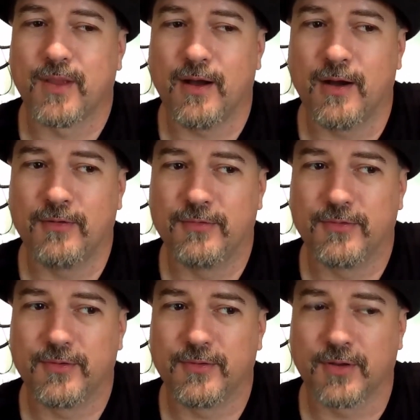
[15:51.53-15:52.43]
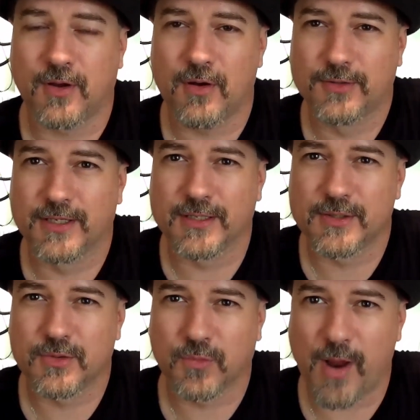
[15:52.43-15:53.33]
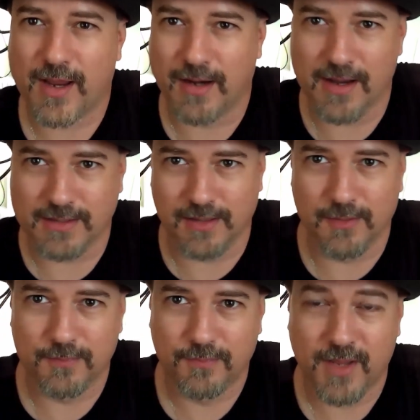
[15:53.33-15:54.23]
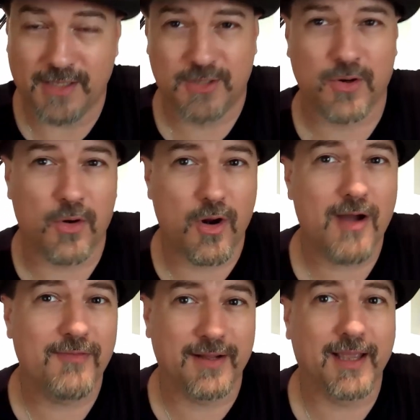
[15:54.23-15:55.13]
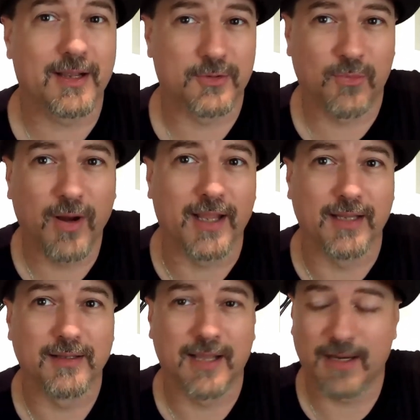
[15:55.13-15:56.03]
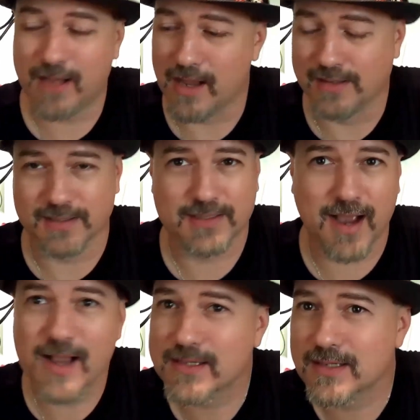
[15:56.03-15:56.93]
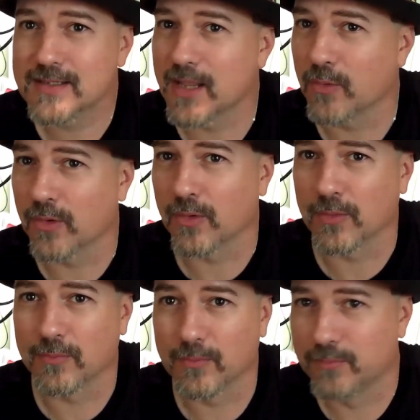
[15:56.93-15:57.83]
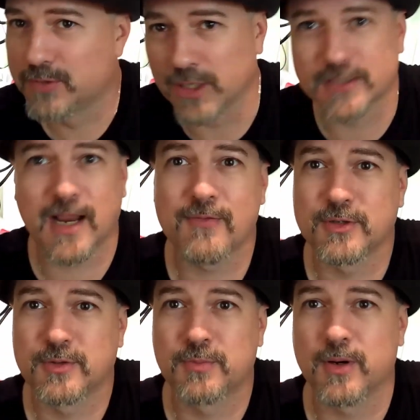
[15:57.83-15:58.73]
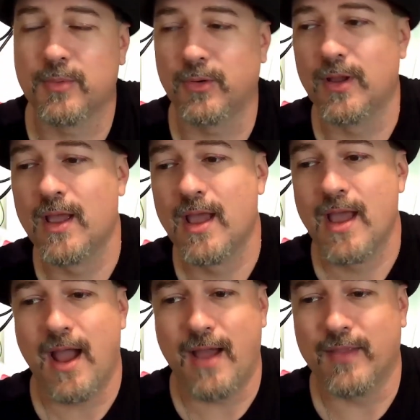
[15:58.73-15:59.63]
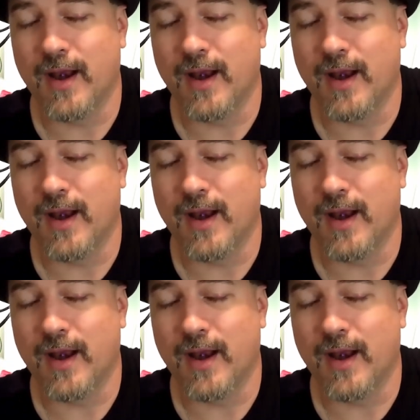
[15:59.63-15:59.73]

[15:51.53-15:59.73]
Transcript: of the cultists recognizing them. I started off at like a 20. They had gotten disguises, they were just average people. And then